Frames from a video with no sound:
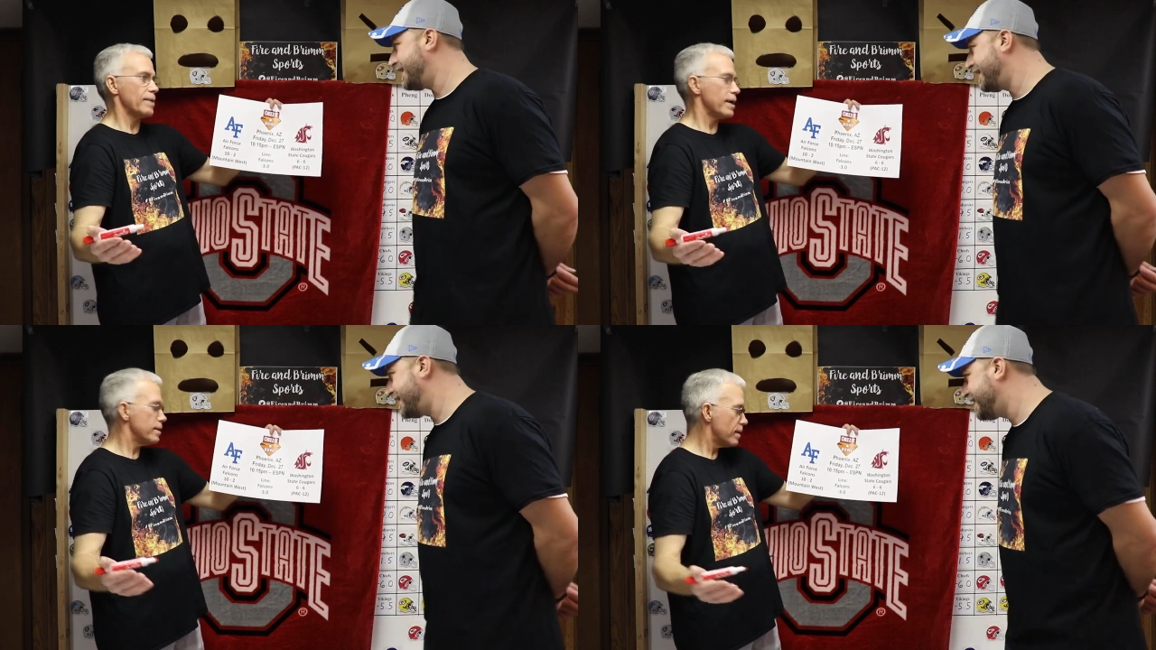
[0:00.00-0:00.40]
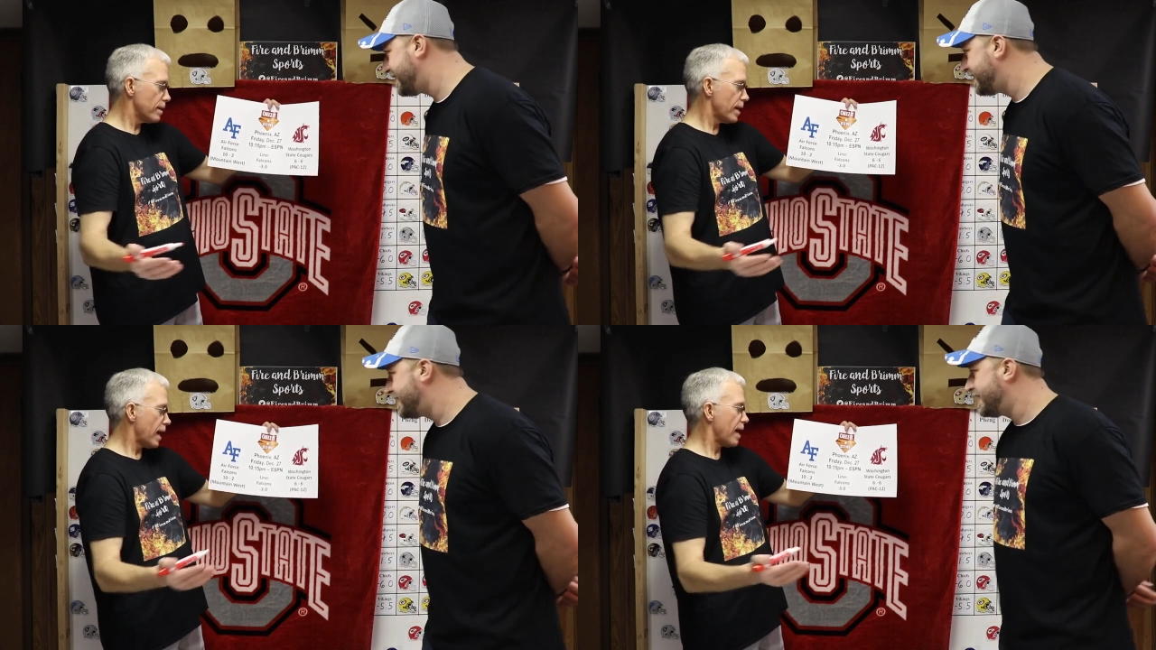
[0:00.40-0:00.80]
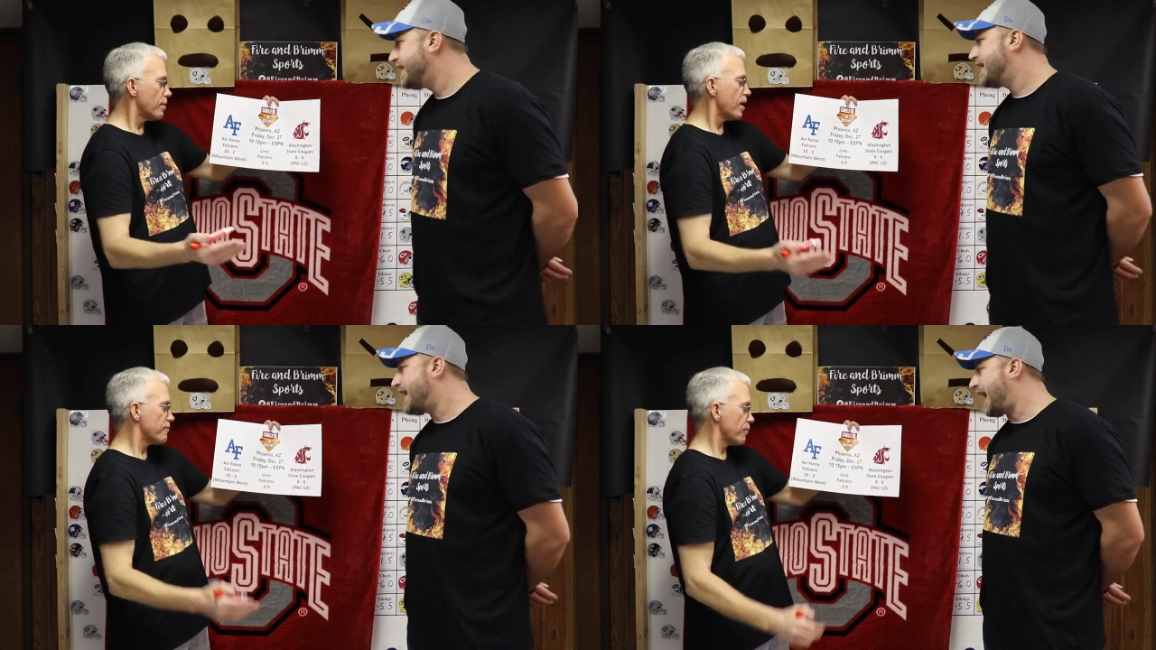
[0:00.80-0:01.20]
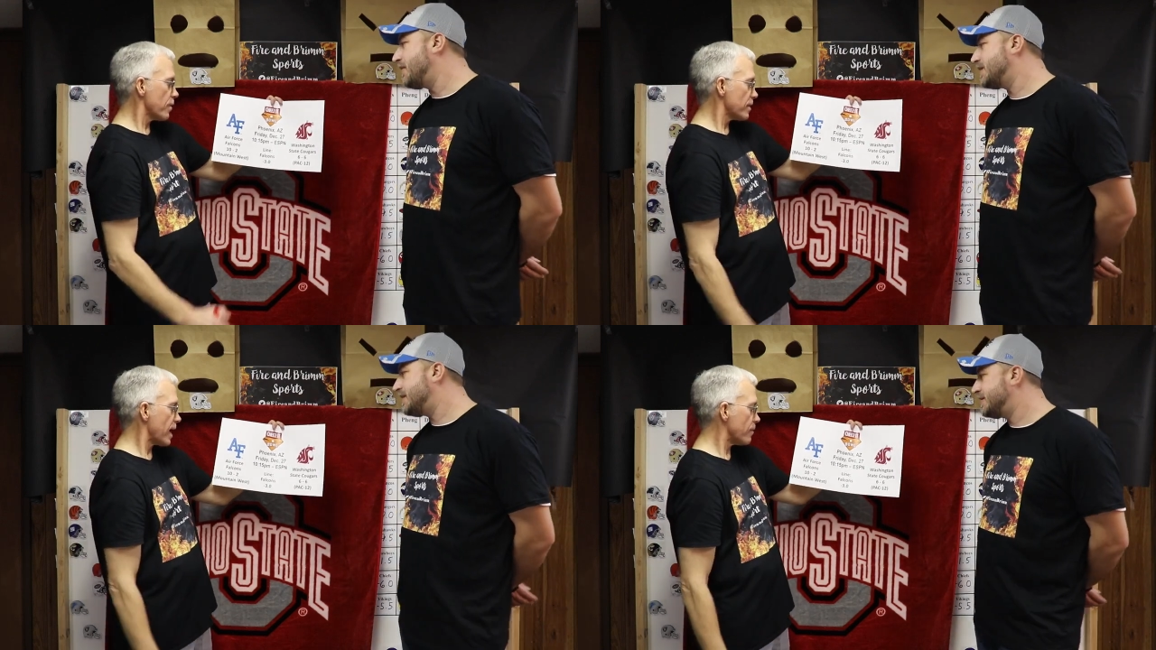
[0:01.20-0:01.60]
Speaker 1: I mean, I'm all for
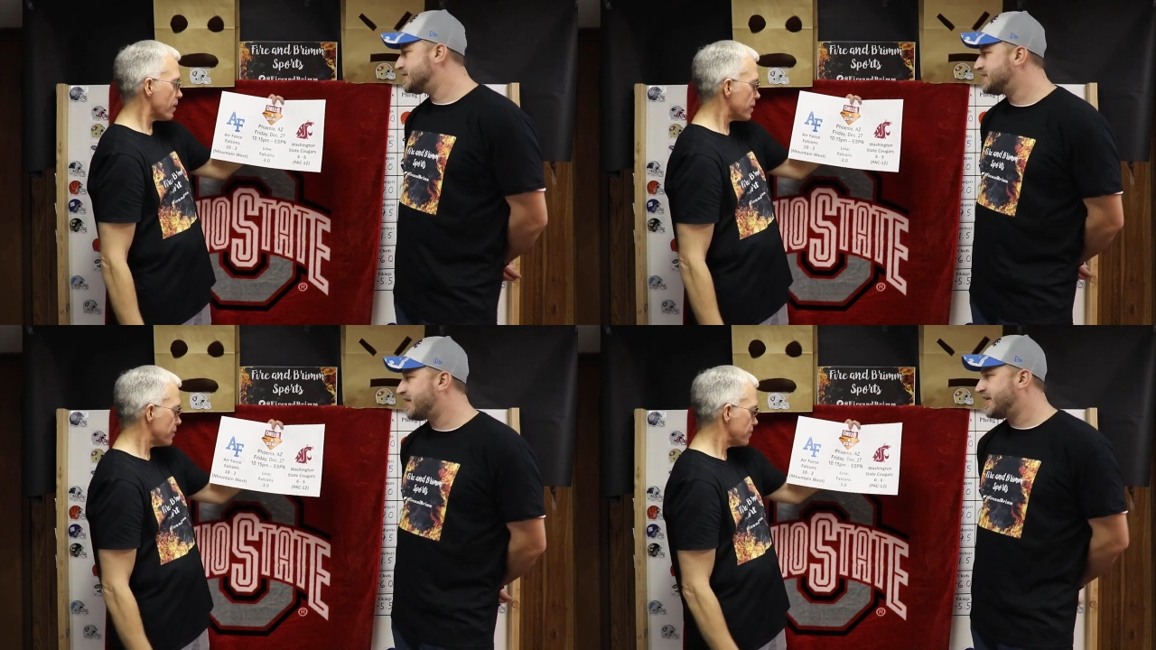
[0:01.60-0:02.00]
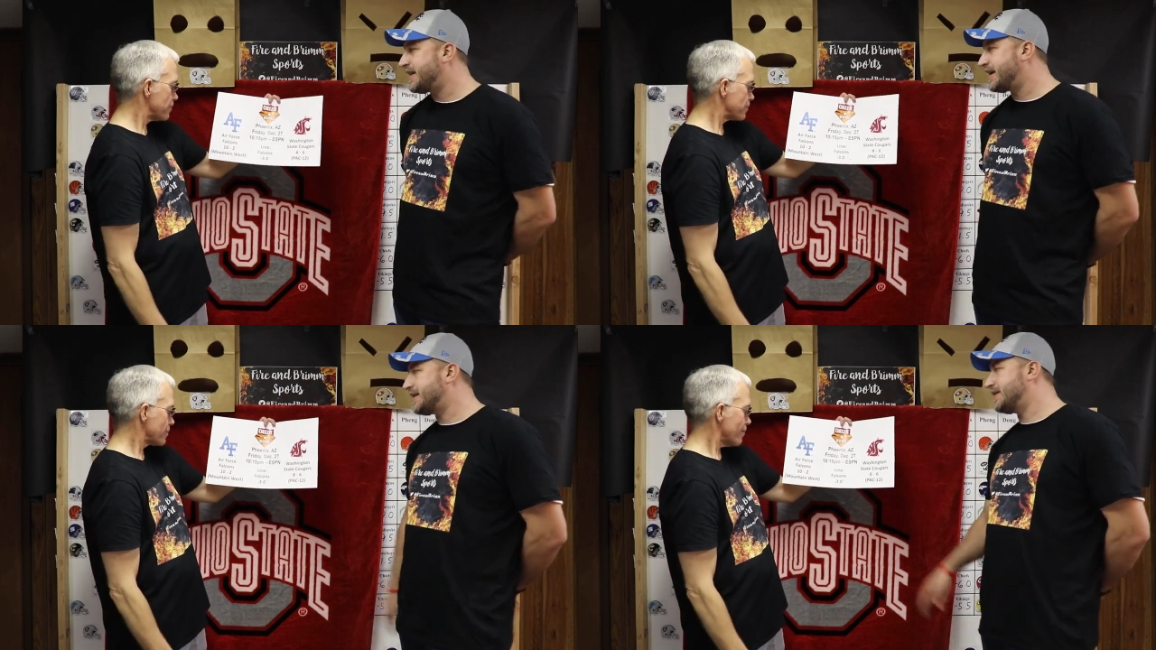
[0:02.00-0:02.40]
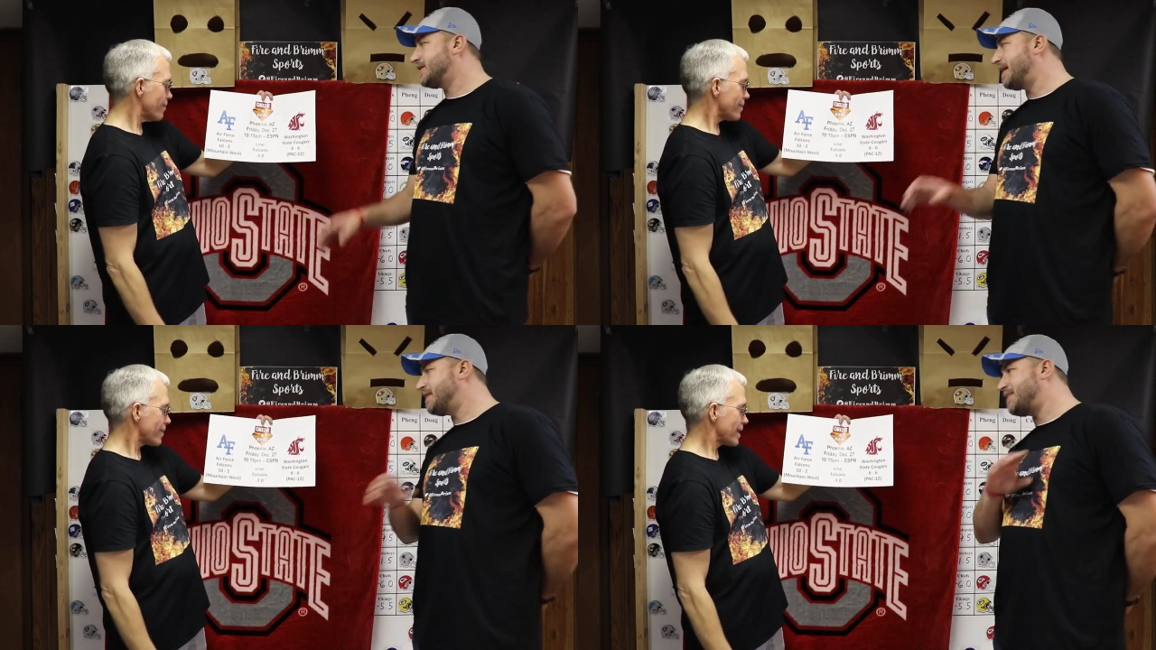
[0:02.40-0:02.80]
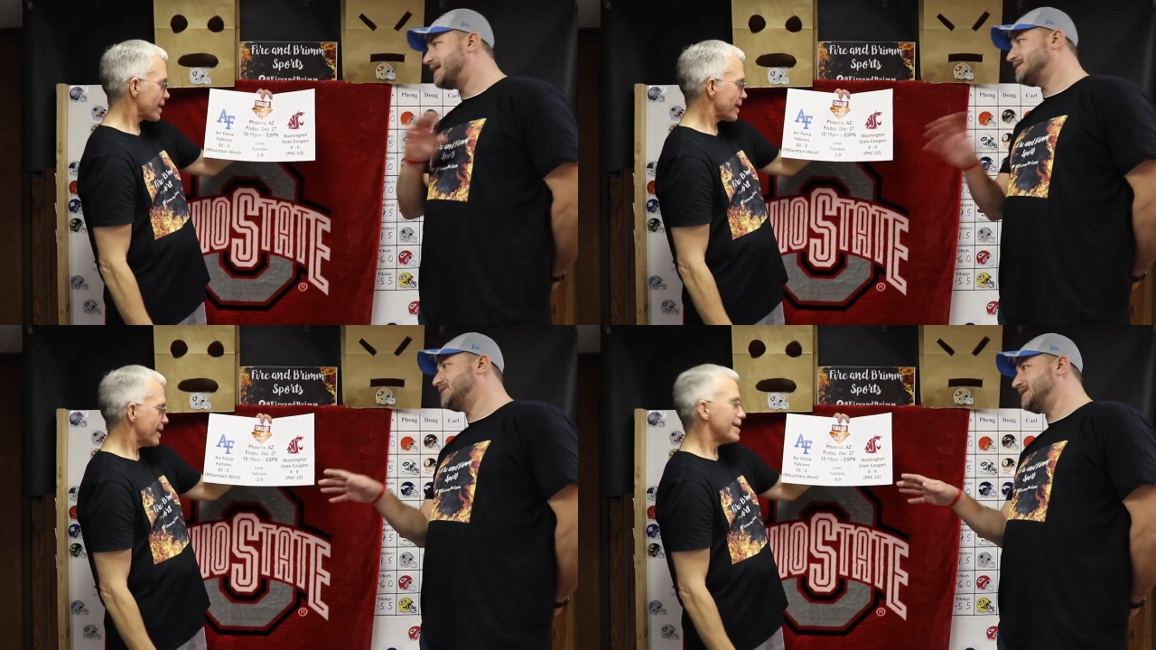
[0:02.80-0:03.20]
I, that There's one. nothing like grabbing a
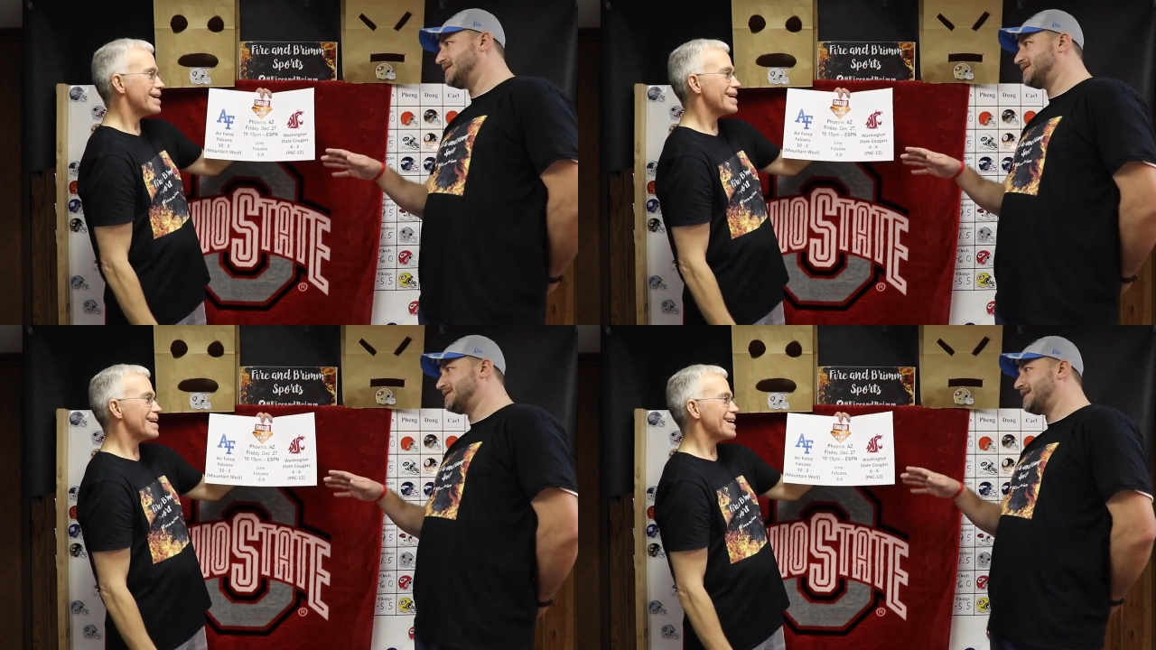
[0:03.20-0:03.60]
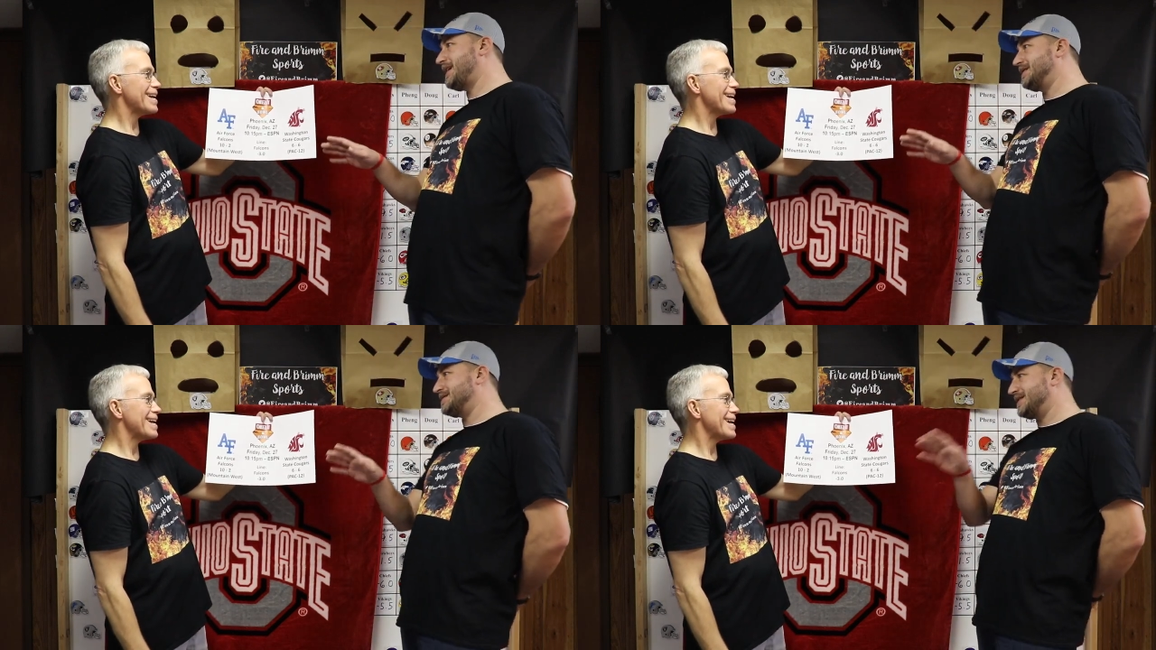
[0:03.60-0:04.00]
box of Cheez-Its and